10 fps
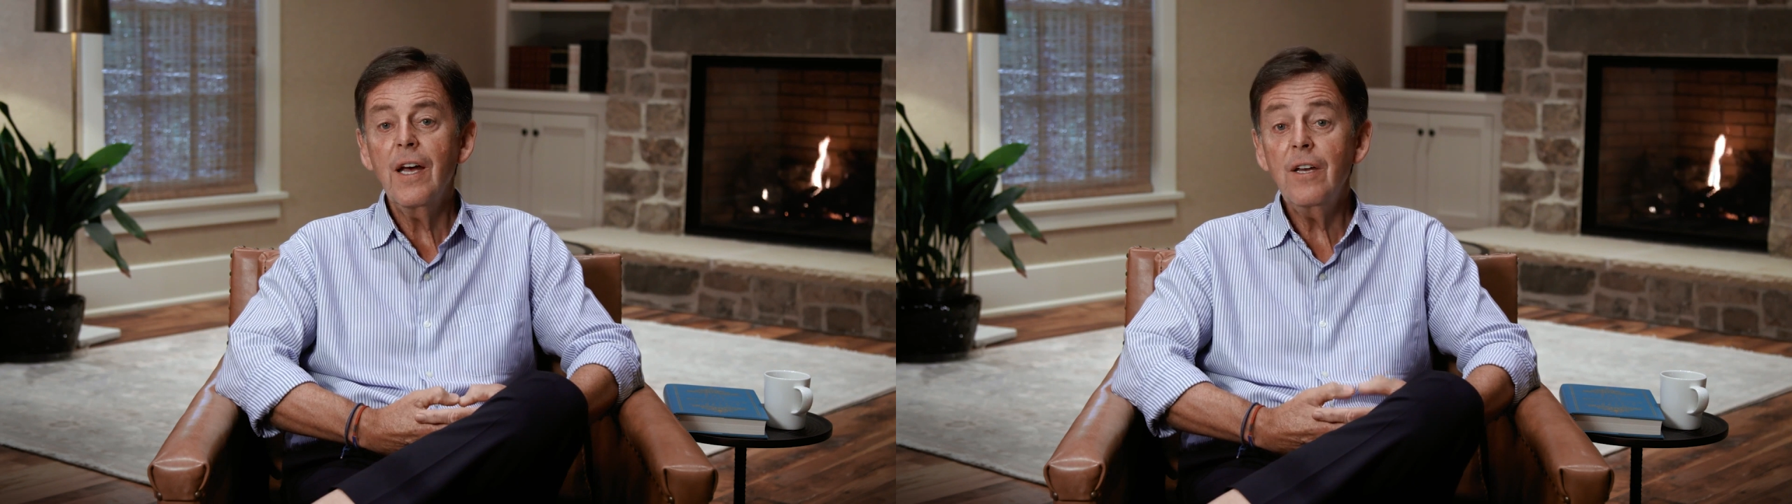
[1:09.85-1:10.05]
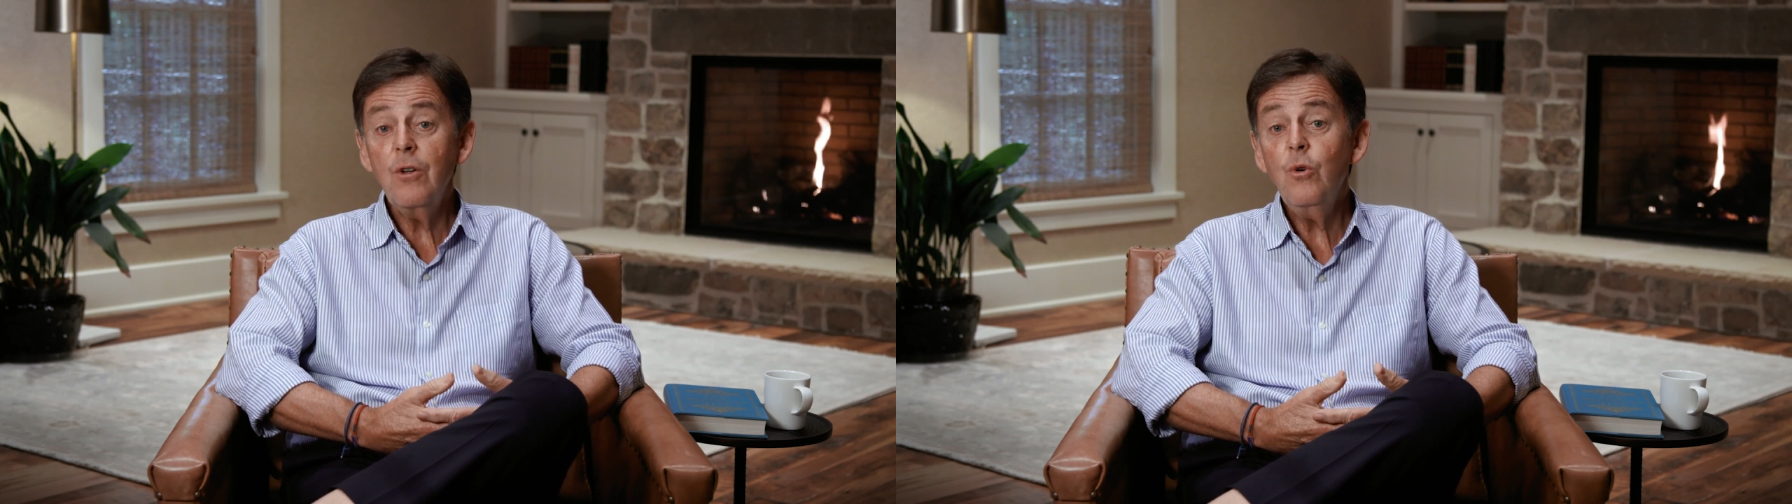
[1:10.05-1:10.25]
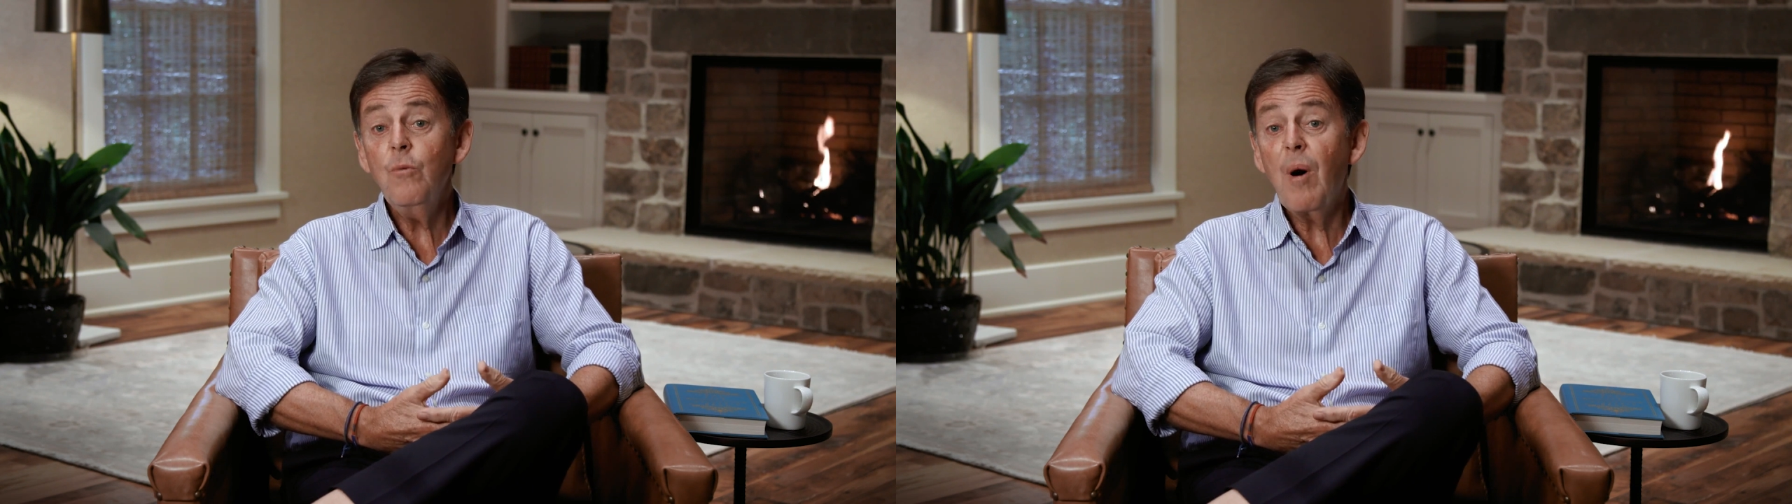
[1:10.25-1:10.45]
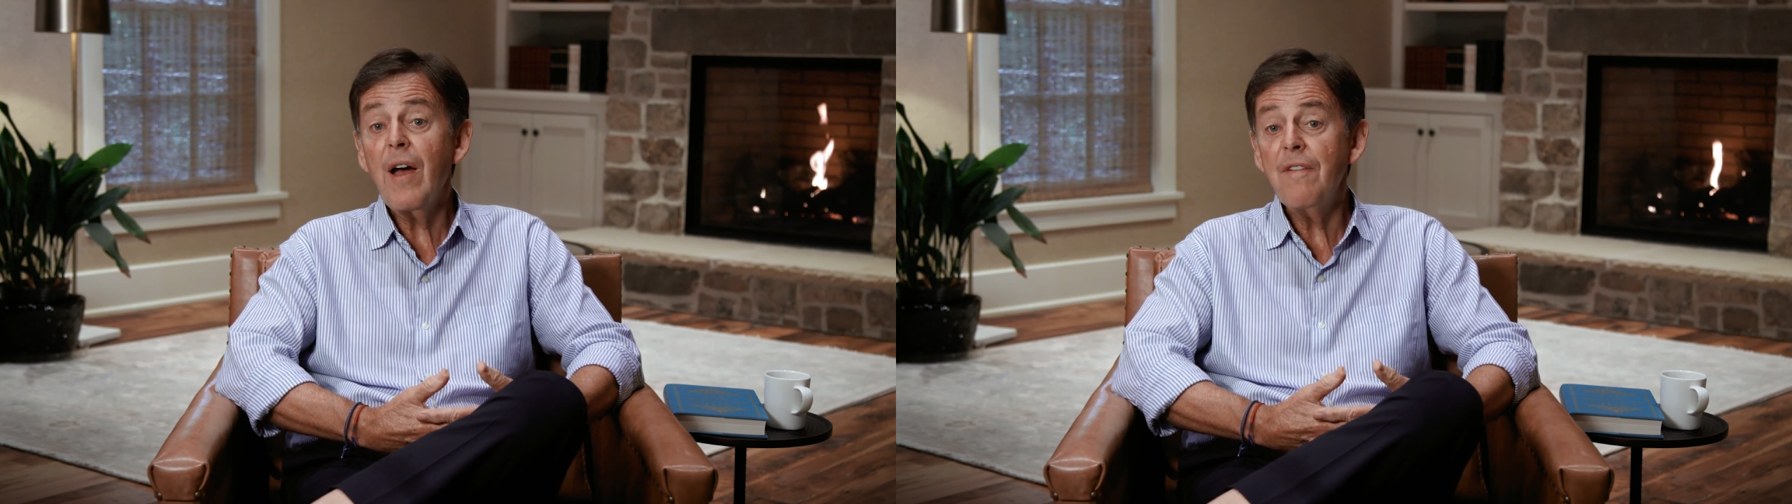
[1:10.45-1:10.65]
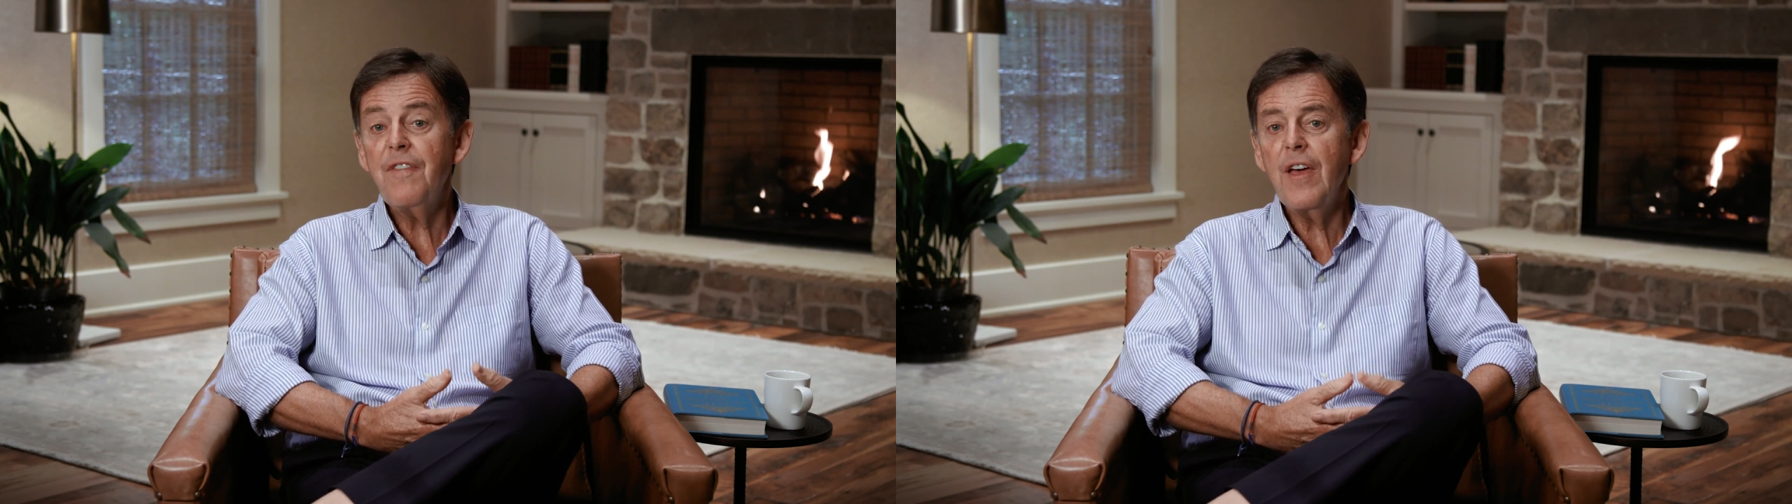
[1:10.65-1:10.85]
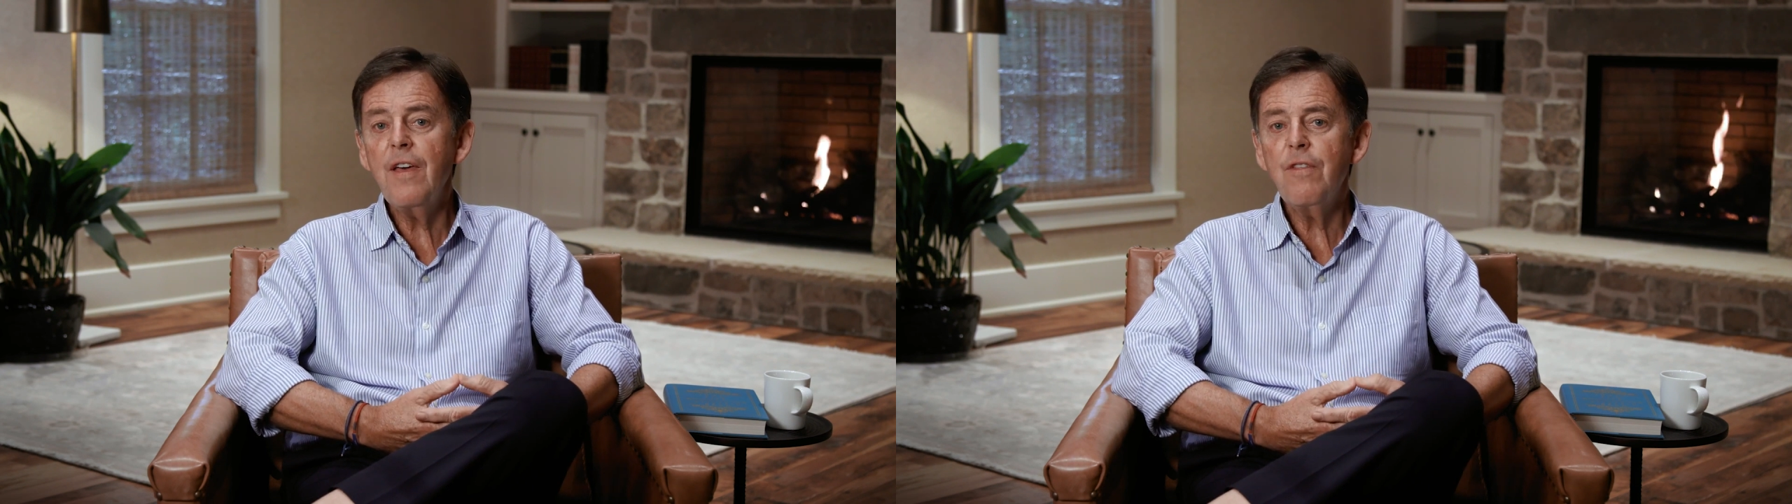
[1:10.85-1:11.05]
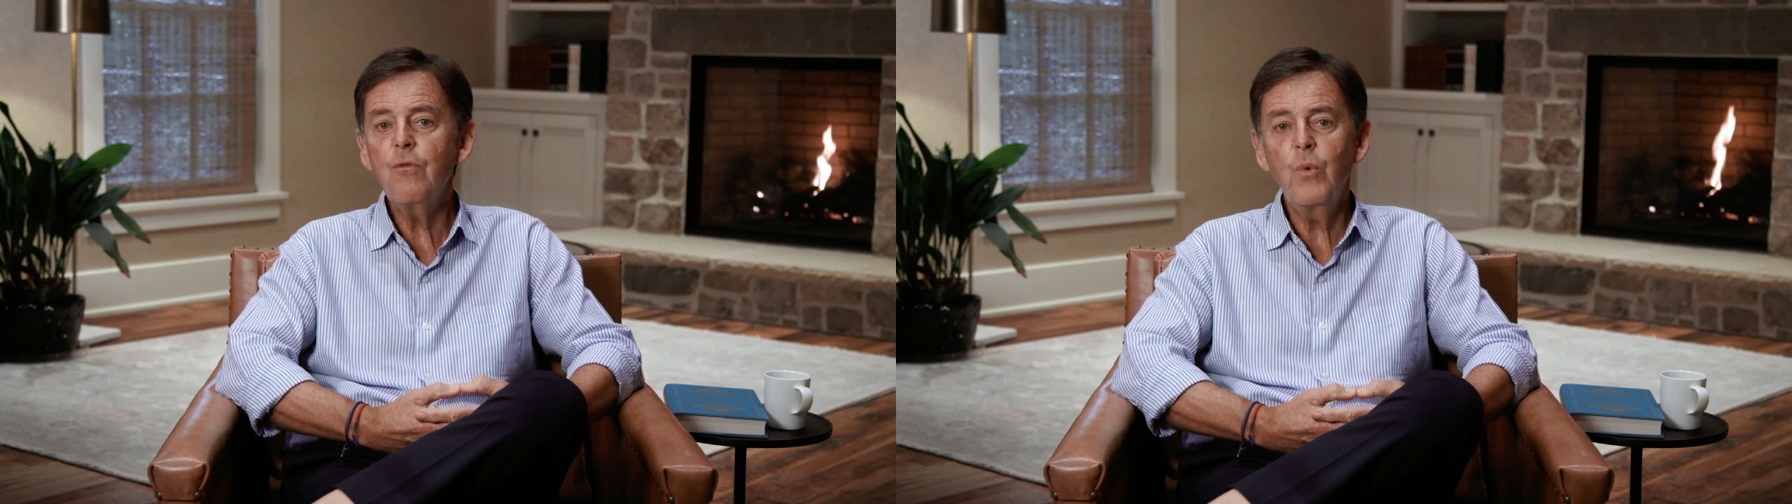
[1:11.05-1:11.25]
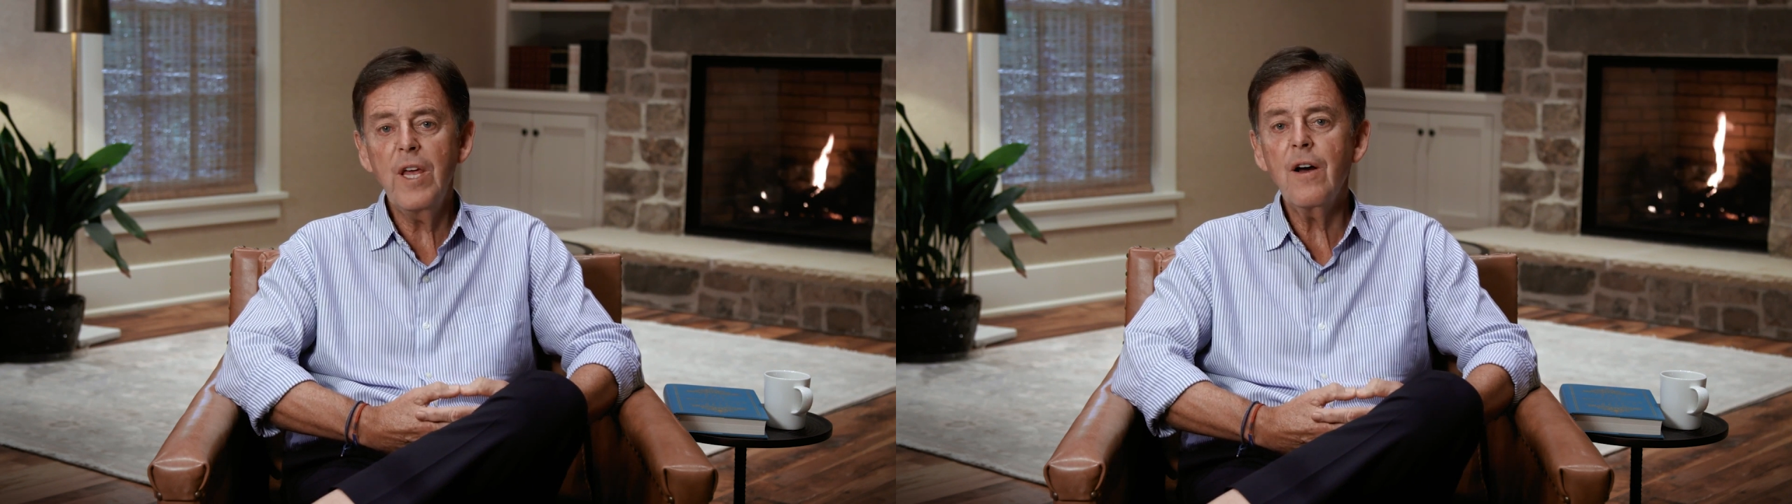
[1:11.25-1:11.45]
and who by faith
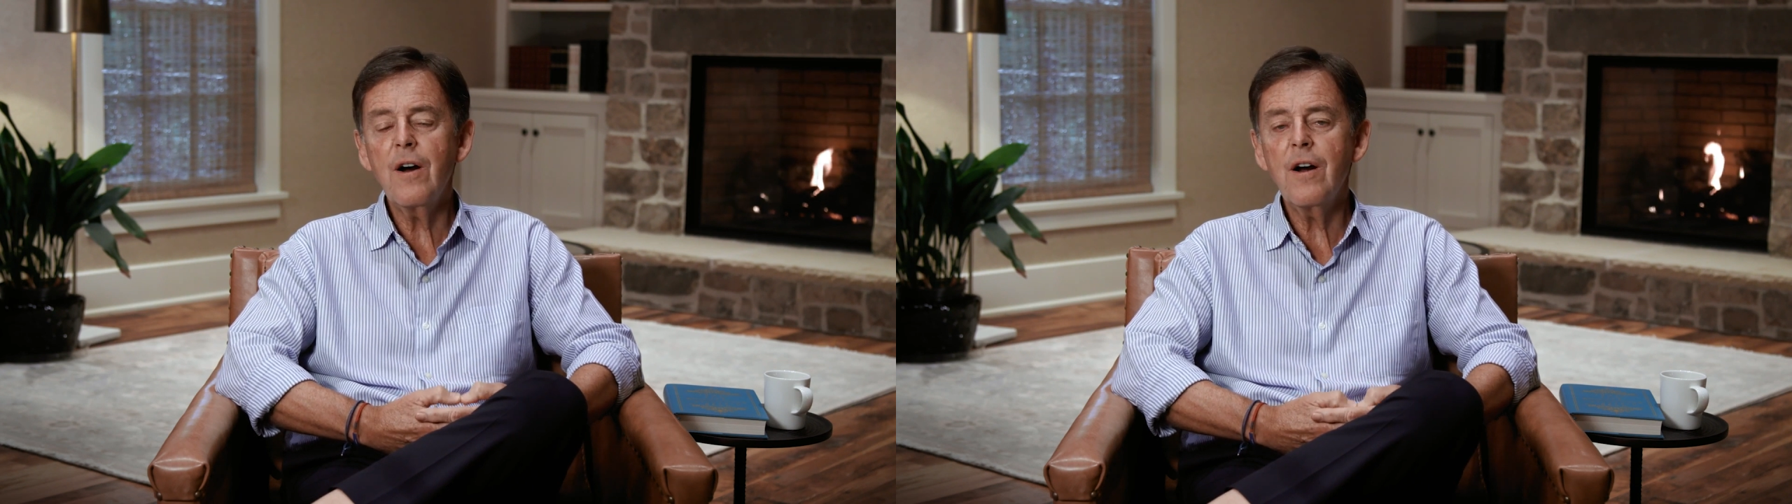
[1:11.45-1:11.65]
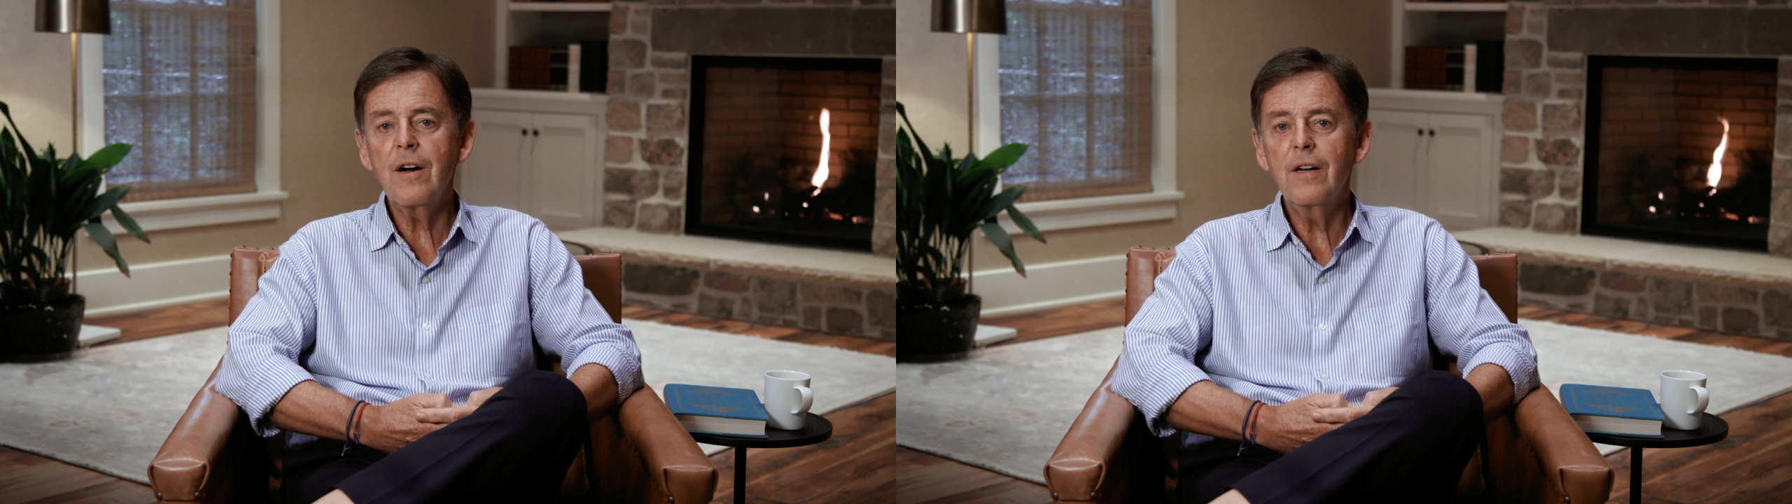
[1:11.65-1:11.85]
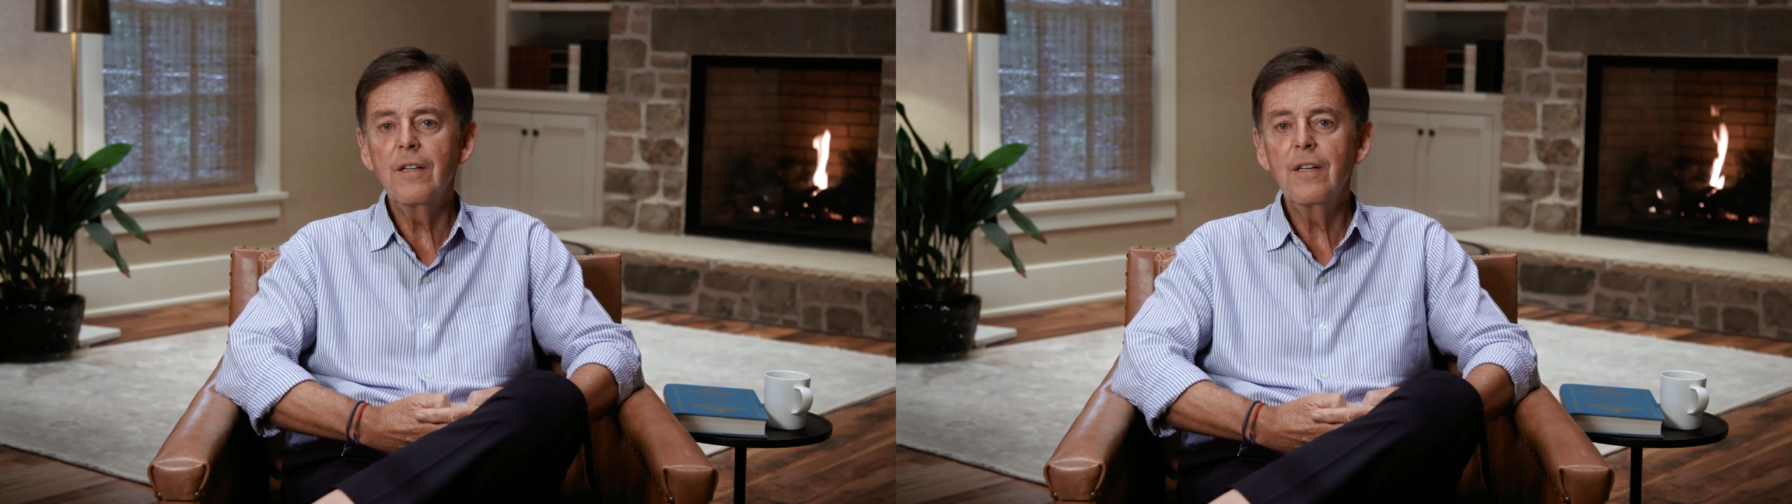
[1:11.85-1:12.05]
we are.